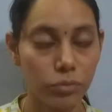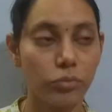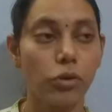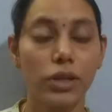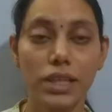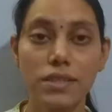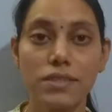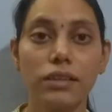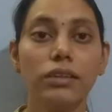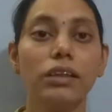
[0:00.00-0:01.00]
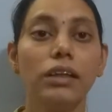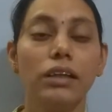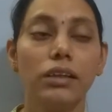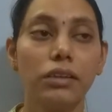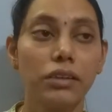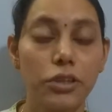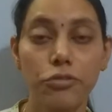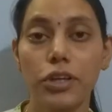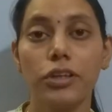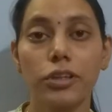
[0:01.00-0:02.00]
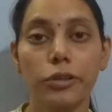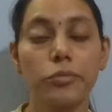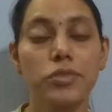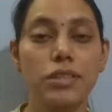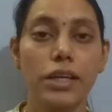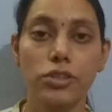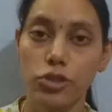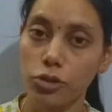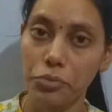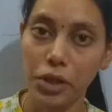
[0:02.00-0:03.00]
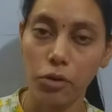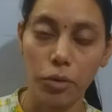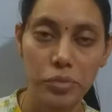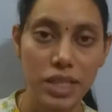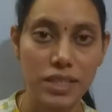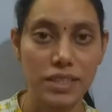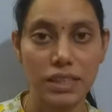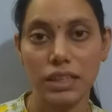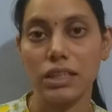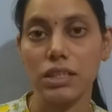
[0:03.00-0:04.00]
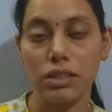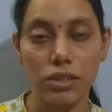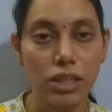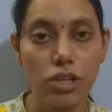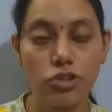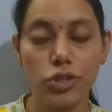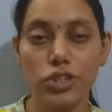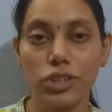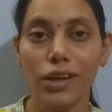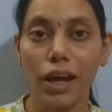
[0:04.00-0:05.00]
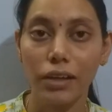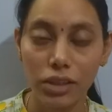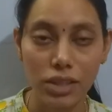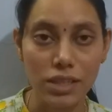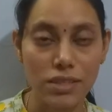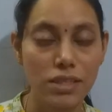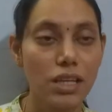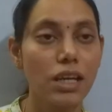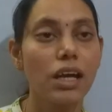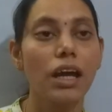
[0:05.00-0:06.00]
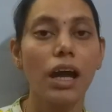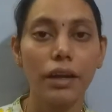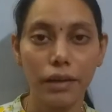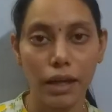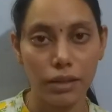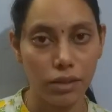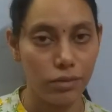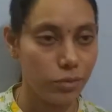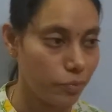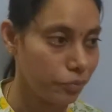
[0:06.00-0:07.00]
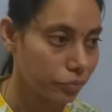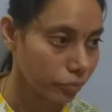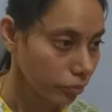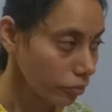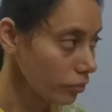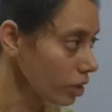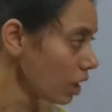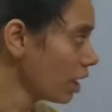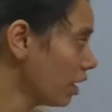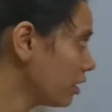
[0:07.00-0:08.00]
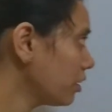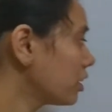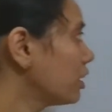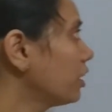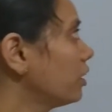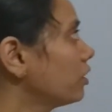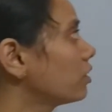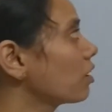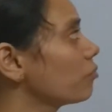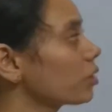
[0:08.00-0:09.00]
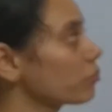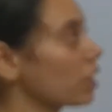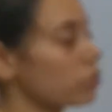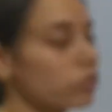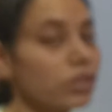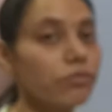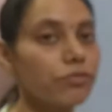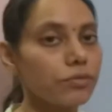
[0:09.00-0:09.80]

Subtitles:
what is the different terms like genomic complexity, renaturation, kinetics, and like that. And here, coming back to the